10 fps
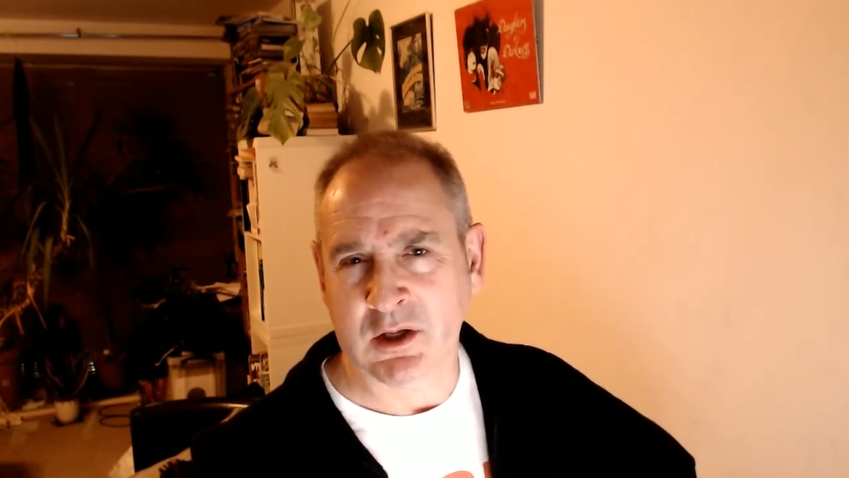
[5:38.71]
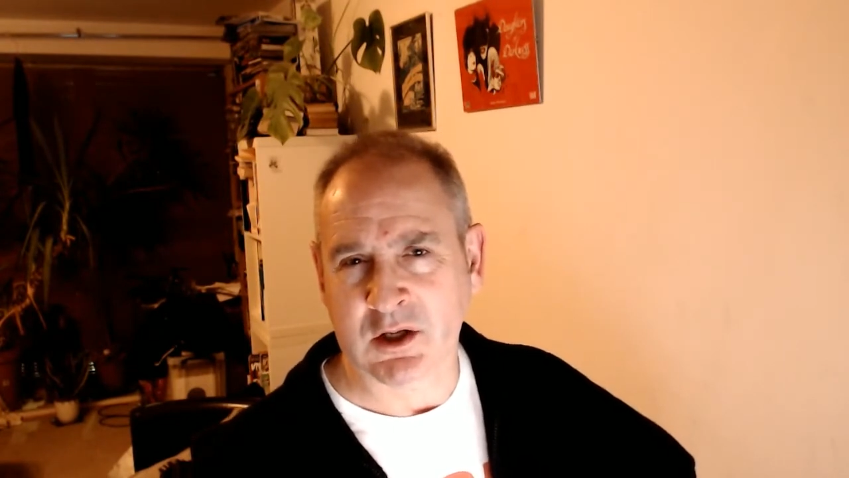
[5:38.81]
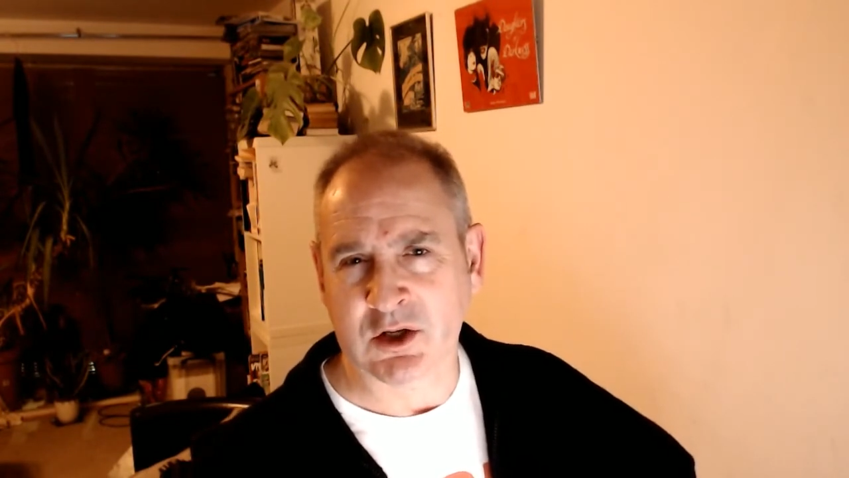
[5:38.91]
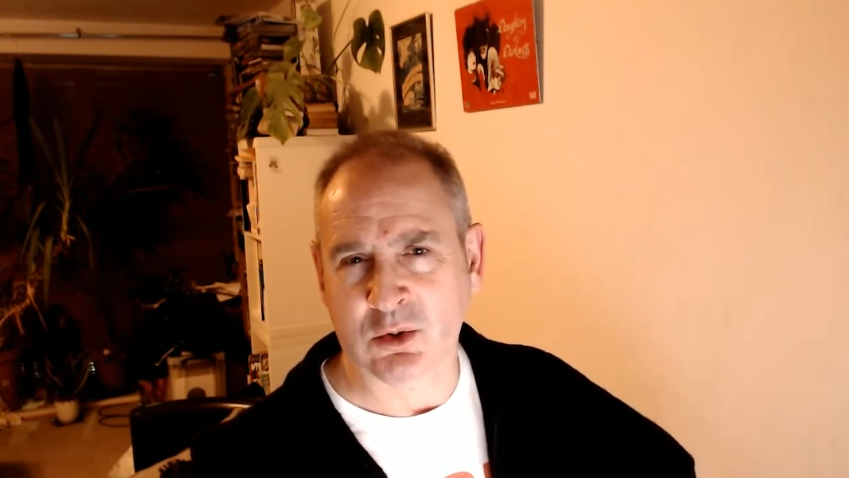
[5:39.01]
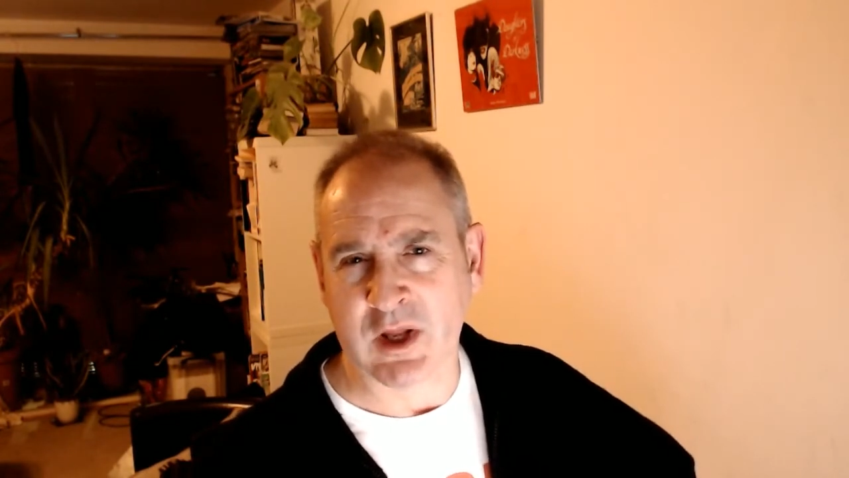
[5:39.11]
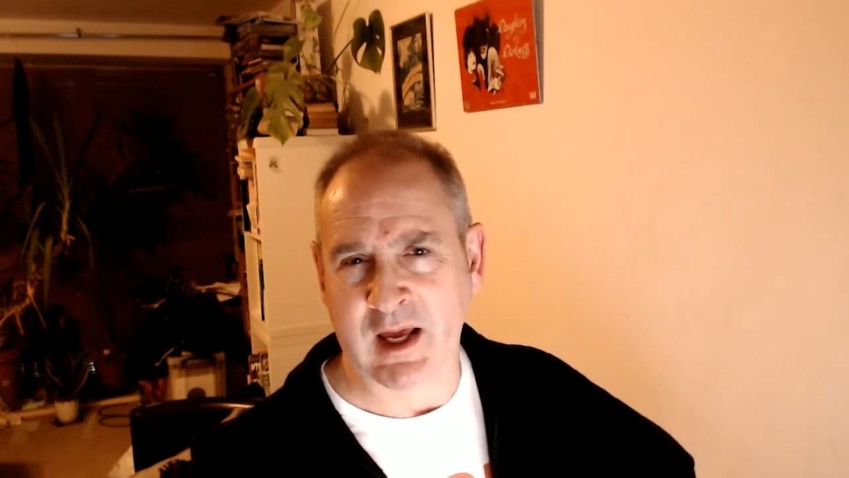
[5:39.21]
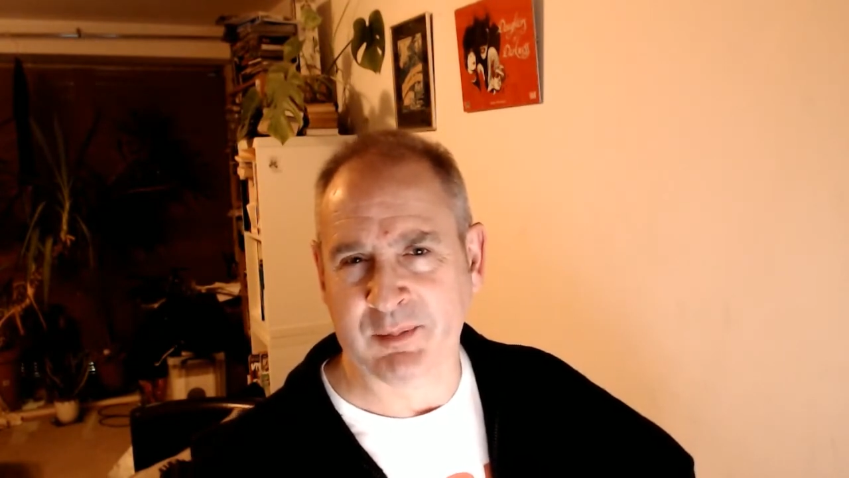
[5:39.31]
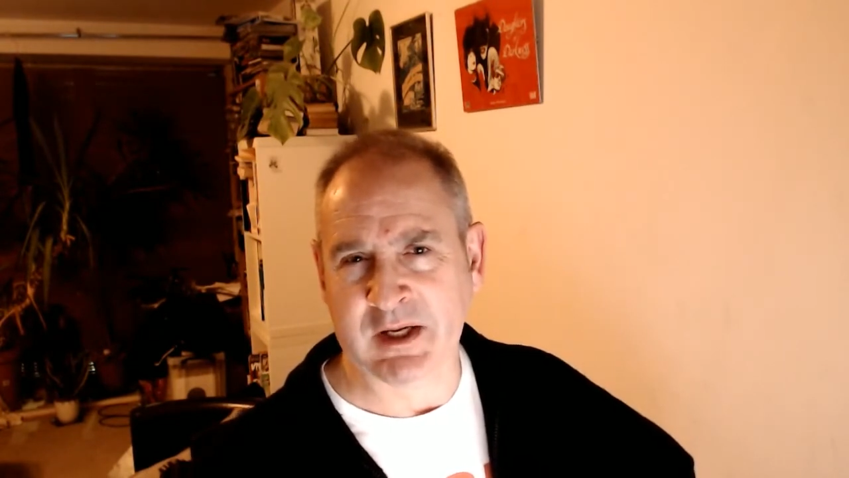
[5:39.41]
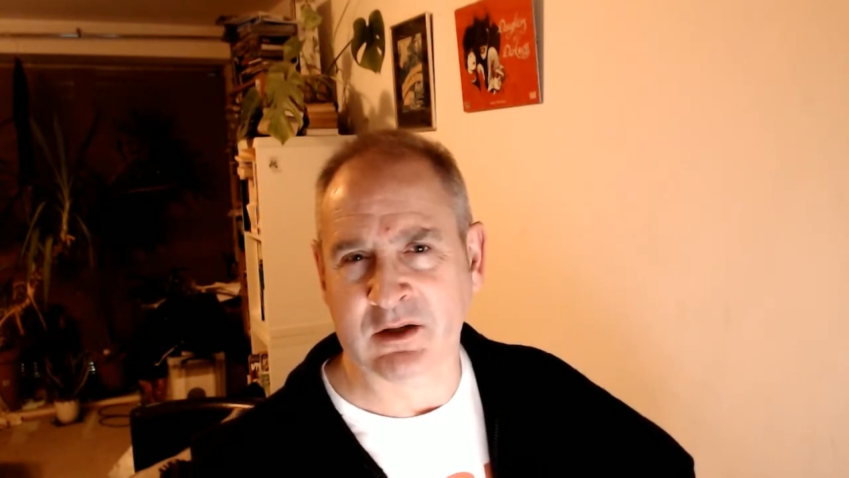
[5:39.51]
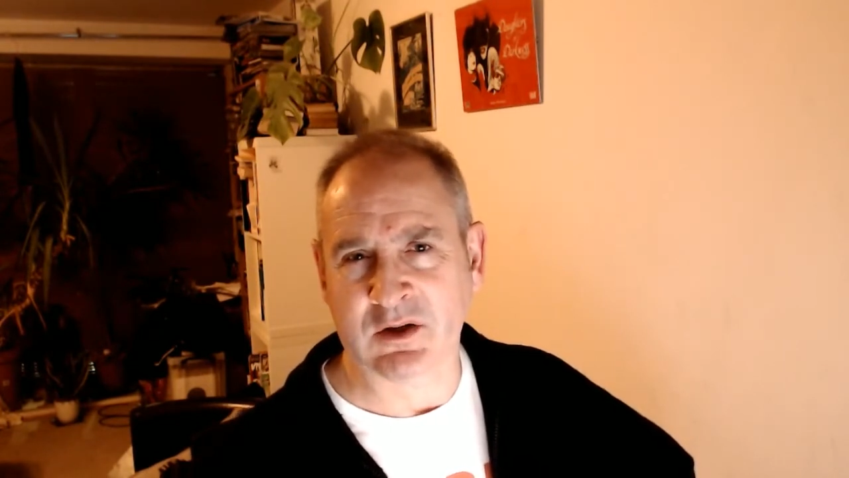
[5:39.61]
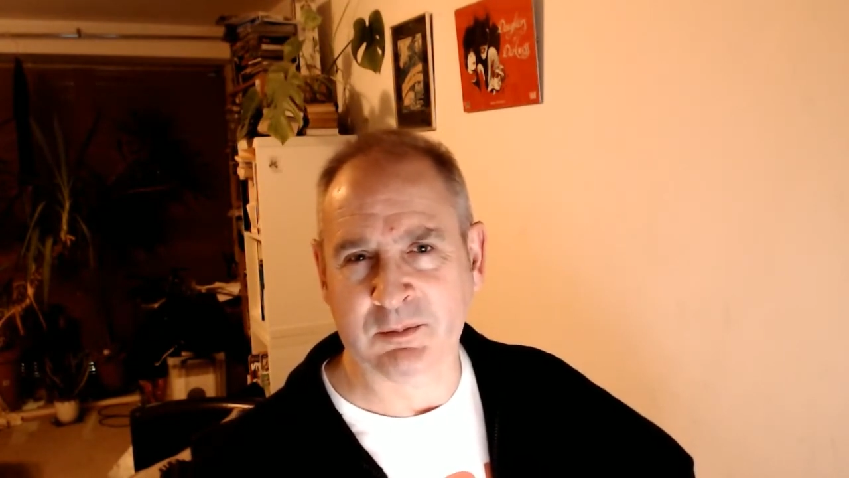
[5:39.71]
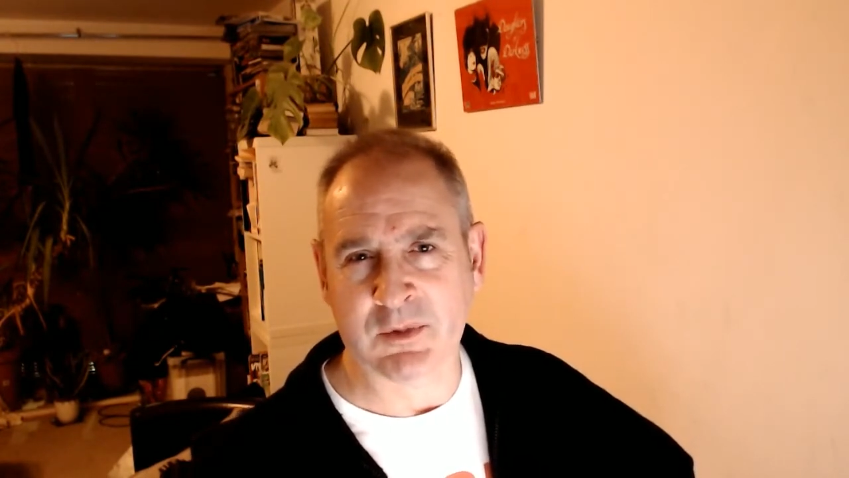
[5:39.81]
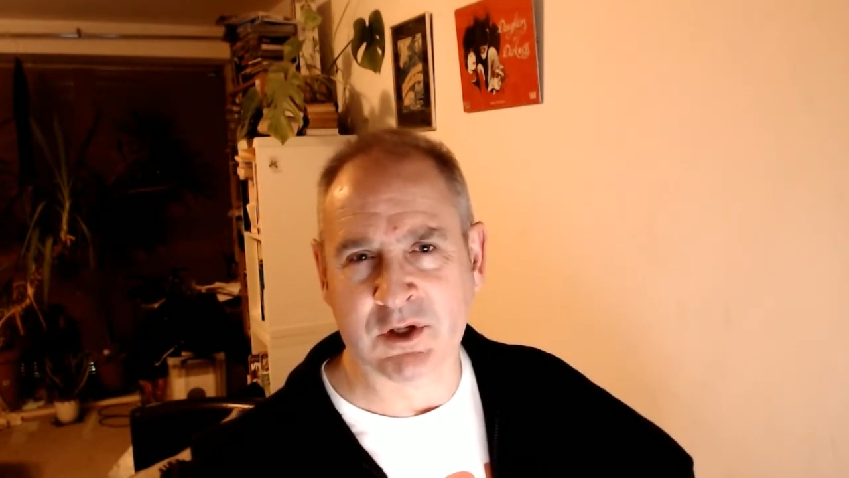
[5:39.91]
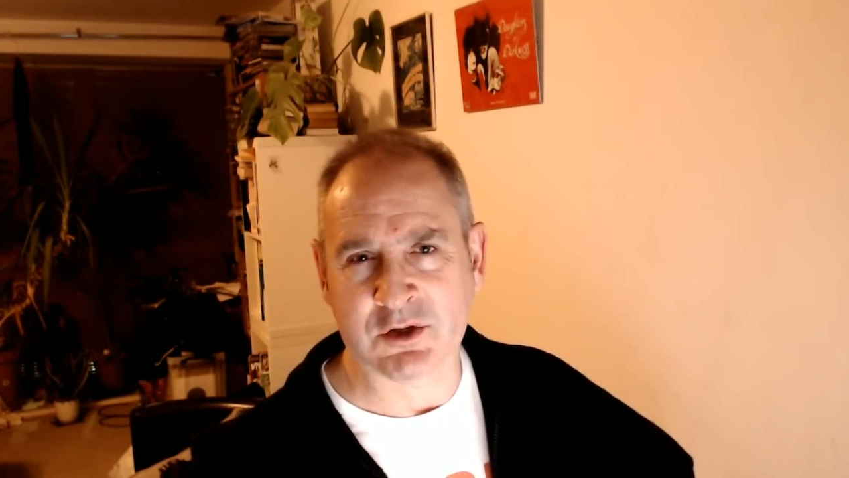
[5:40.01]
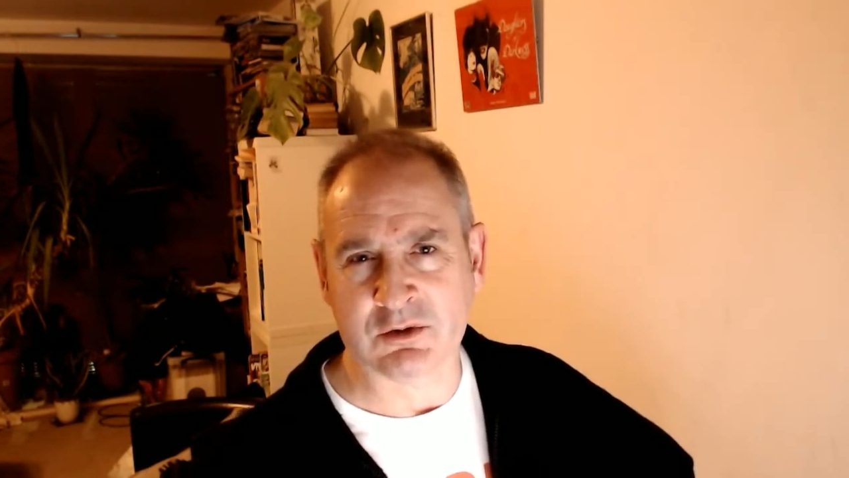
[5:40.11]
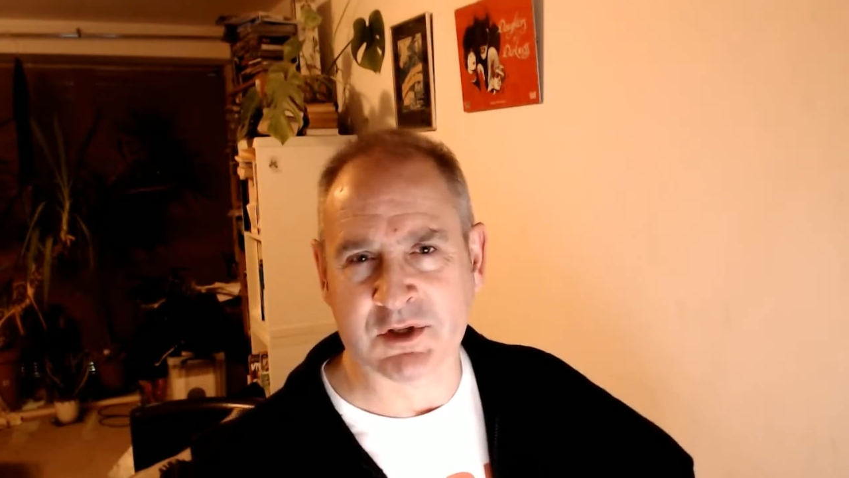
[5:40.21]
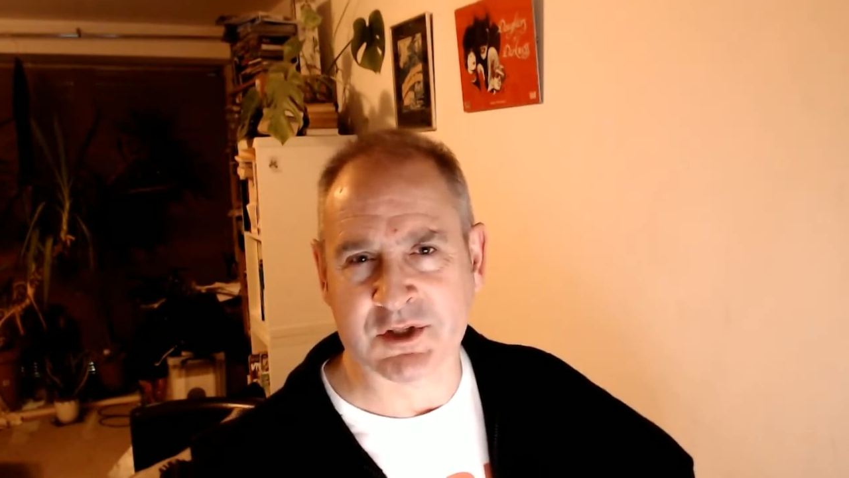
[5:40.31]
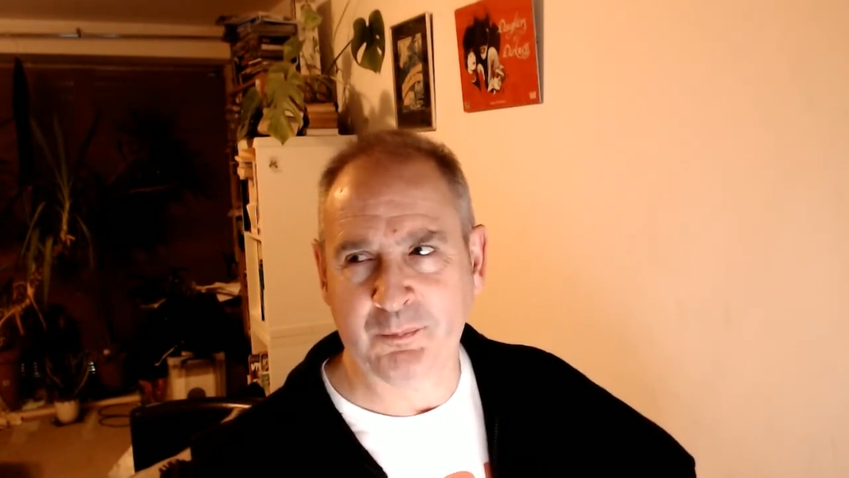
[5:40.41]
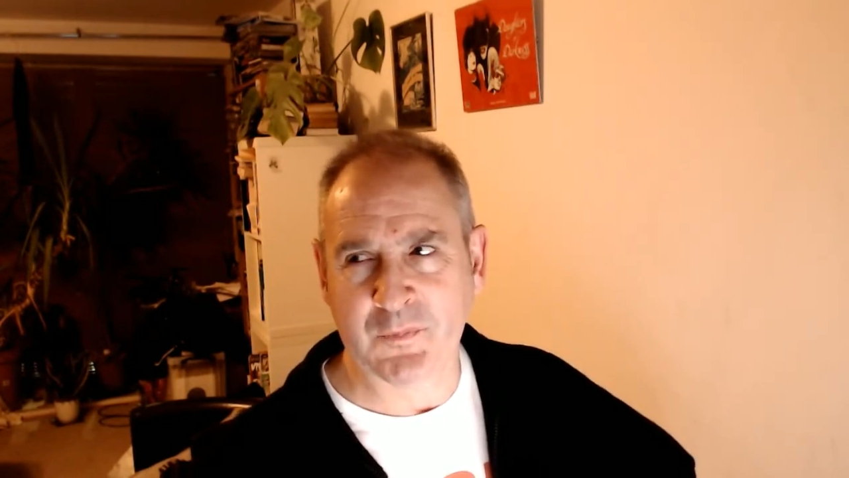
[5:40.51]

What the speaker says: called Happy Like Murderers.